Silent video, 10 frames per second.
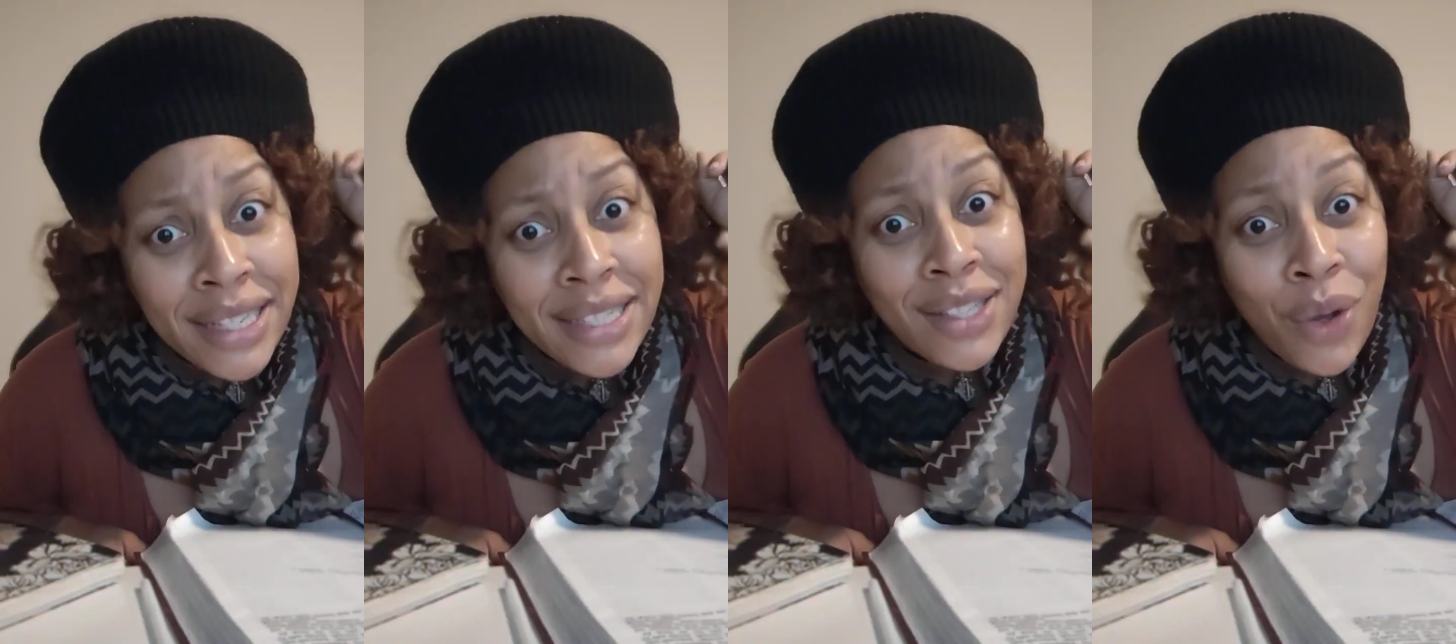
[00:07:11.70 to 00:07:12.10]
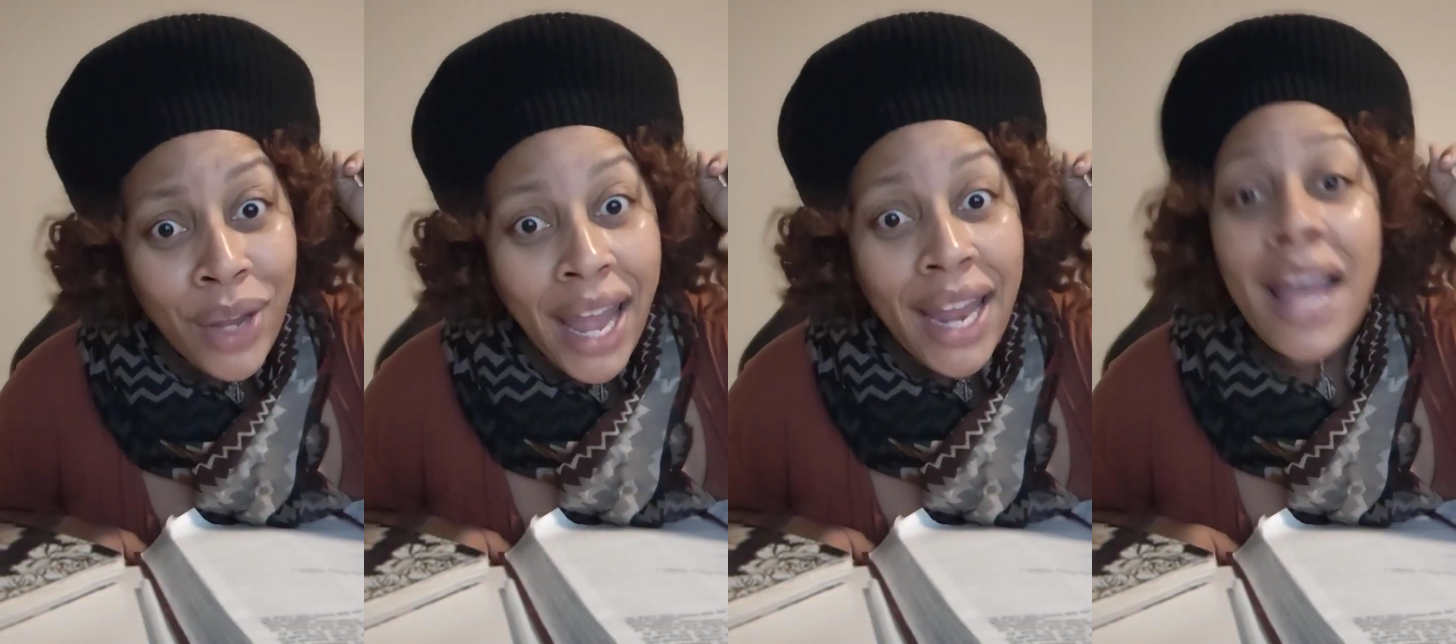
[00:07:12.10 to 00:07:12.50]

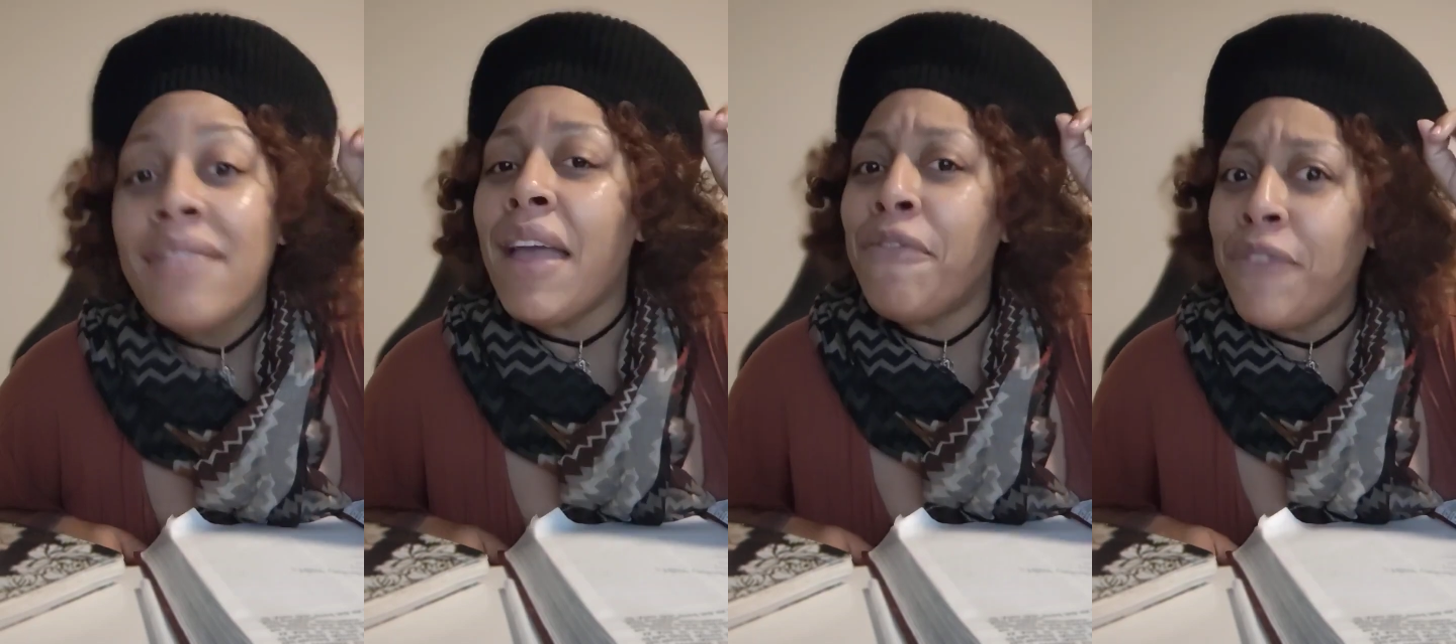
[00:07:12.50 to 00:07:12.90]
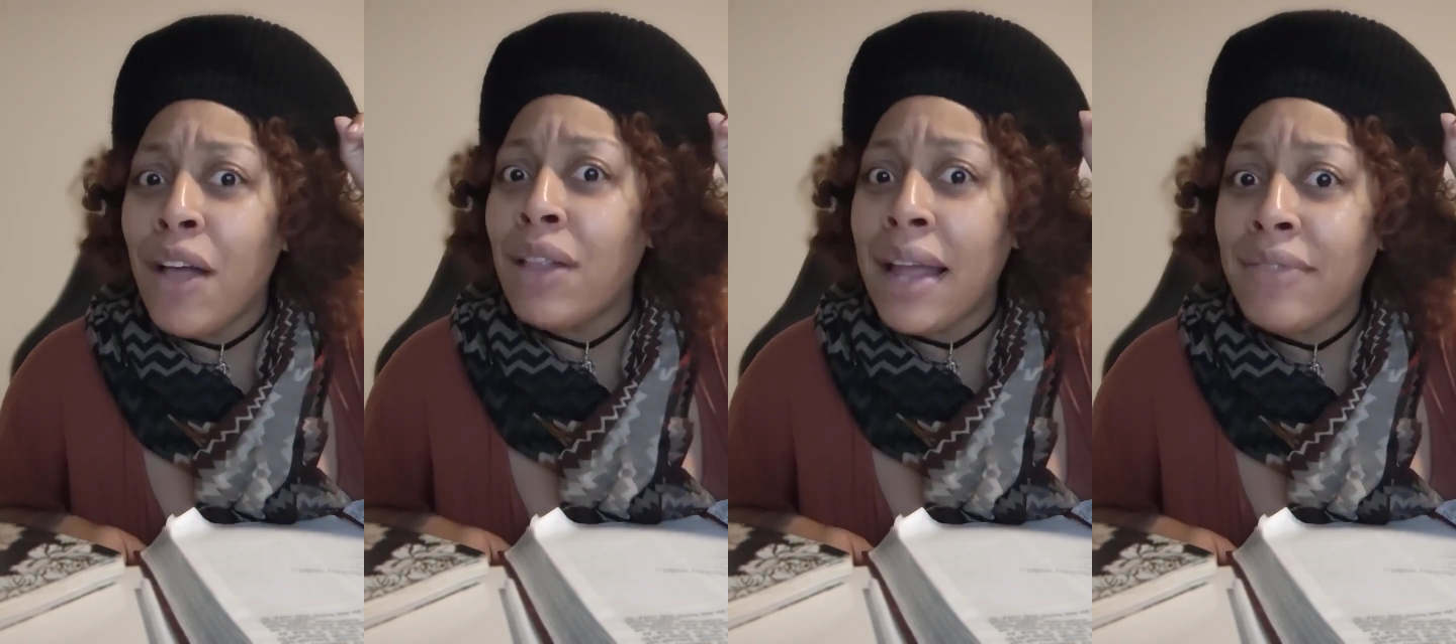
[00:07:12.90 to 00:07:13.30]
okay, that felt
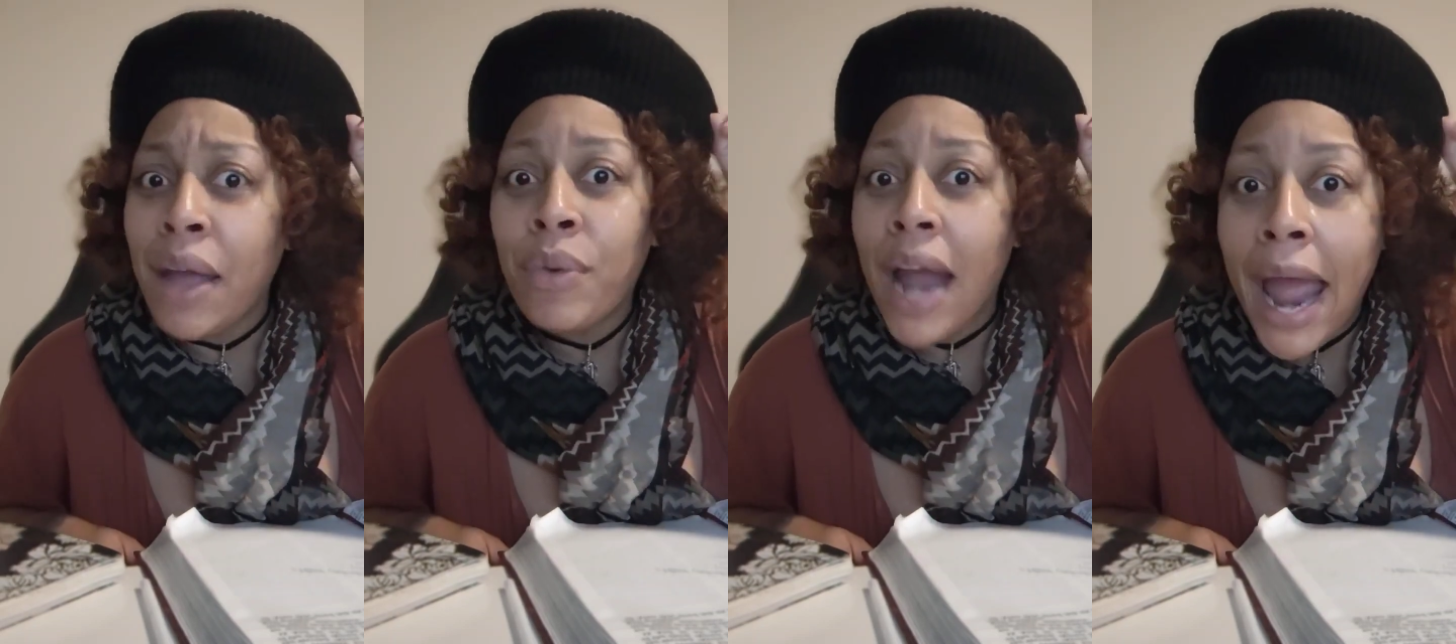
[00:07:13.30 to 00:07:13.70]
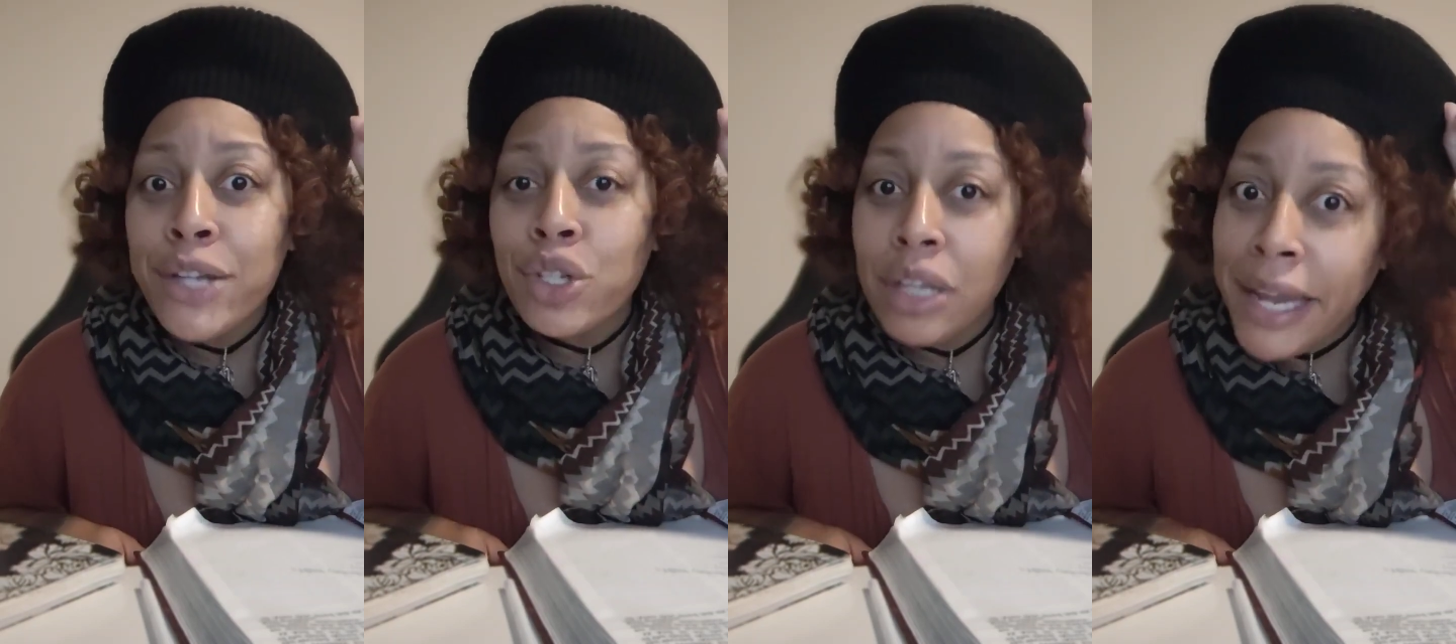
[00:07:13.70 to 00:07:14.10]
like they were
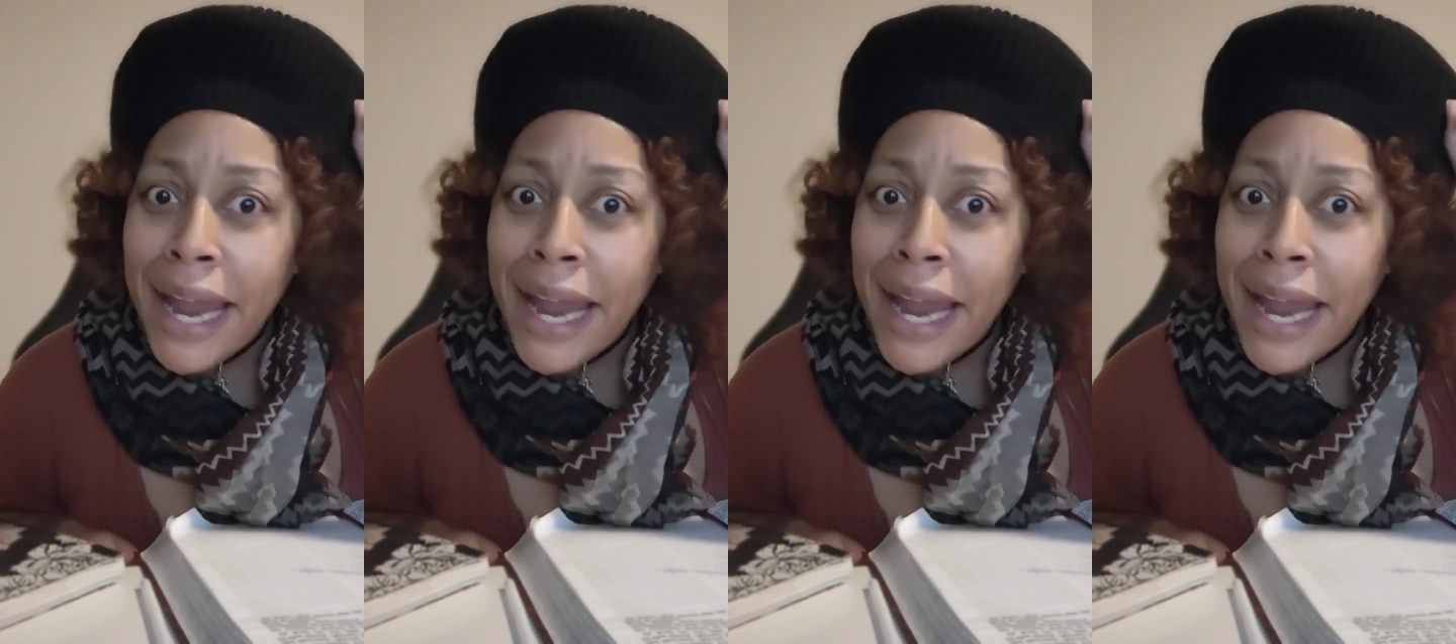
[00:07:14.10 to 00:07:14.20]
actually